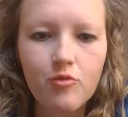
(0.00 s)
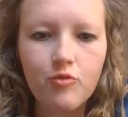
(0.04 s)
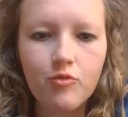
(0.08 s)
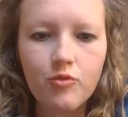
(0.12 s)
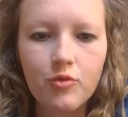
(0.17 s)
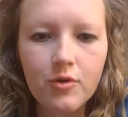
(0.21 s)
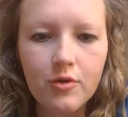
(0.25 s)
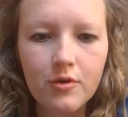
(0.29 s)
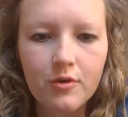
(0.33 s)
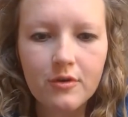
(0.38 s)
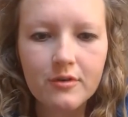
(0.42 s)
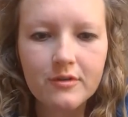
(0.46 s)

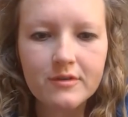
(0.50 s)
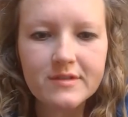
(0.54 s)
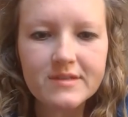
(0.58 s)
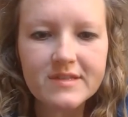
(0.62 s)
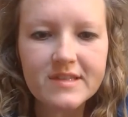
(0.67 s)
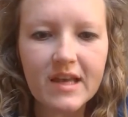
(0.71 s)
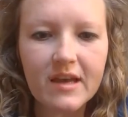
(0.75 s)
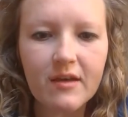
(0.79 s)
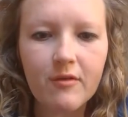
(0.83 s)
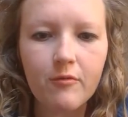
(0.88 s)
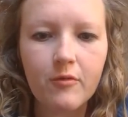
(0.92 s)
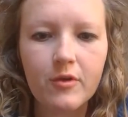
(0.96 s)
rules
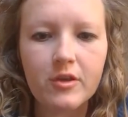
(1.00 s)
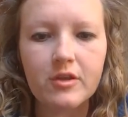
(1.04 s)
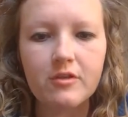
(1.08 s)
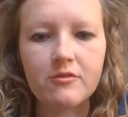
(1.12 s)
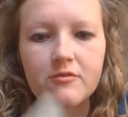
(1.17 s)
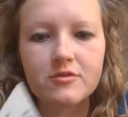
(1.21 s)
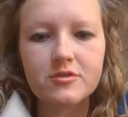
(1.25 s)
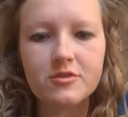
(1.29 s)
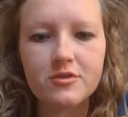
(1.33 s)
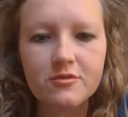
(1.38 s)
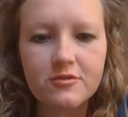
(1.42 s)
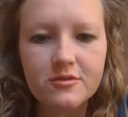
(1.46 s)
that when
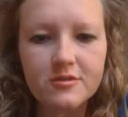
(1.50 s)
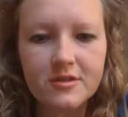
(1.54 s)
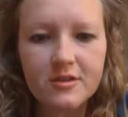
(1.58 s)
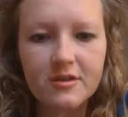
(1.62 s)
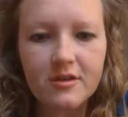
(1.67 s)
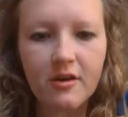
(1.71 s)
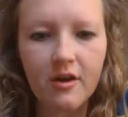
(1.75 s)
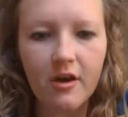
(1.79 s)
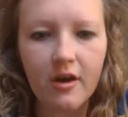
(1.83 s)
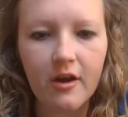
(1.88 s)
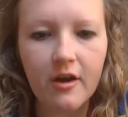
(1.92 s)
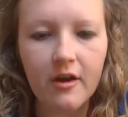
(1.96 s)
you choose a
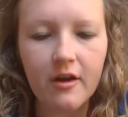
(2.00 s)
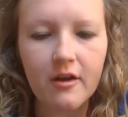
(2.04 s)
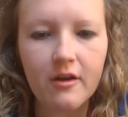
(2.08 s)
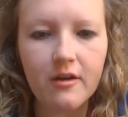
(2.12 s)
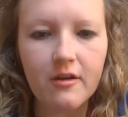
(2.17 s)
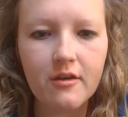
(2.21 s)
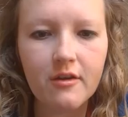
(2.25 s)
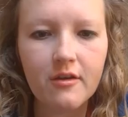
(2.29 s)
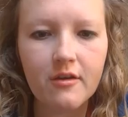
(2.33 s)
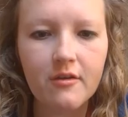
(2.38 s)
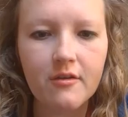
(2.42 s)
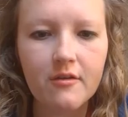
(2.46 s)

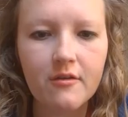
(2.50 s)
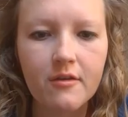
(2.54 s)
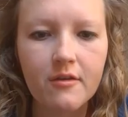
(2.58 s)
card,